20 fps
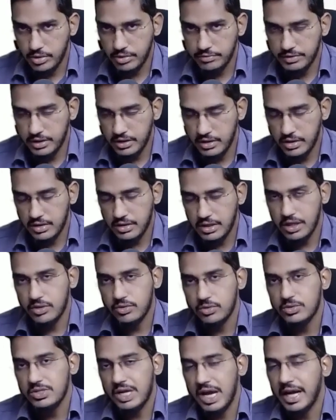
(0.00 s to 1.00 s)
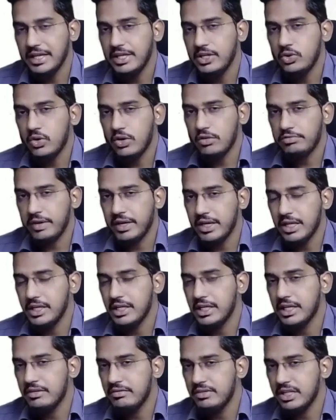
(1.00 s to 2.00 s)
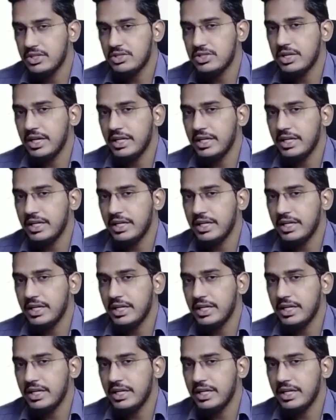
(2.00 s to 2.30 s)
of internal controls, I did not find any deviation.